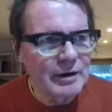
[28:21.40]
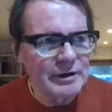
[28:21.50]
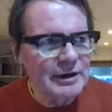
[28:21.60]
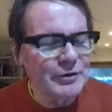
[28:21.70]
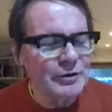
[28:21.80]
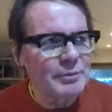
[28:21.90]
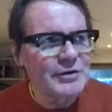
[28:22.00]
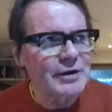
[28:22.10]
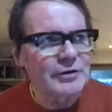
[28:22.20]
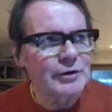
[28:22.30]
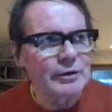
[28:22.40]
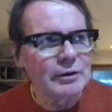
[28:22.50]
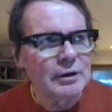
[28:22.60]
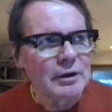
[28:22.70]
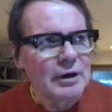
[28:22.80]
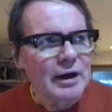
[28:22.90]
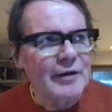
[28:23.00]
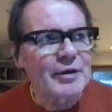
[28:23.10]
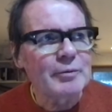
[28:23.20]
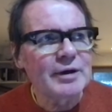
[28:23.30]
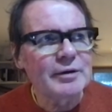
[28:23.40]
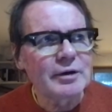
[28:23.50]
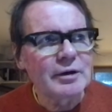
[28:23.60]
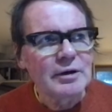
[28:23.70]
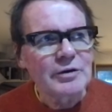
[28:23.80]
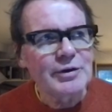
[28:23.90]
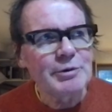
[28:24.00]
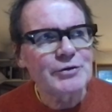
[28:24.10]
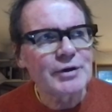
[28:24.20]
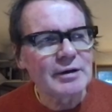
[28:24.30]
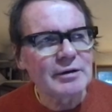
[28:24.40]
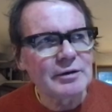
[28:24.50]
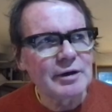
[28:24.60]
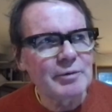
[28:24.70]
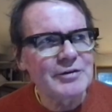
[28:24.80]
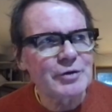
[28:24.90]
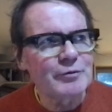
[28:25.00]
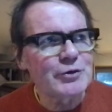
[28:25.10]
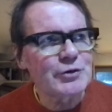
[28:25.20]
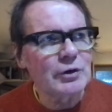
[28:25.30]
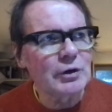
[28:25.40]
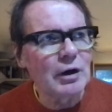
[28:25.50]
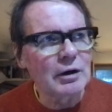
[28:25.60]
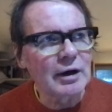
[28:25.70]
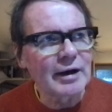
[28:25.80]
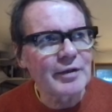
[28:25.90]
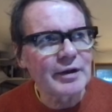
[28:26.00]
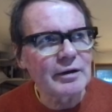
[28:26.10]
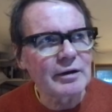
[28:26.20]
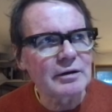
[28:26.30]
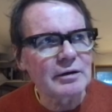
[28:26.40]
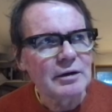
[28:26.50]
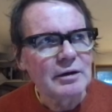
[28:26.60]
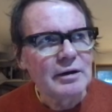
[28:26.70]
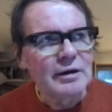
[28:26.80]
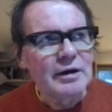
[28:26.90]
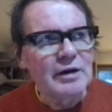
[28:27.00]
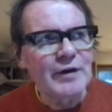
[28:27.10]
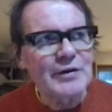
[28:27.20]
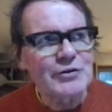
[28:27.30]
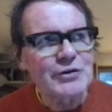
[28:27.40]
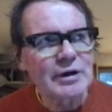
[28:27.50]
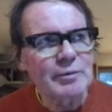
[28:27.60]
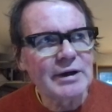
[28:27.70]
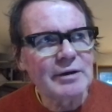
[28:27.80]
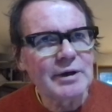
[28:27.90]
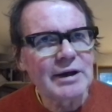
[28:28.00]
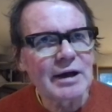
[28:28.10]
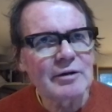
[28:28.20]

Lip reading: really don't miss it at all. I think because it went on for so long, and I think that eventually we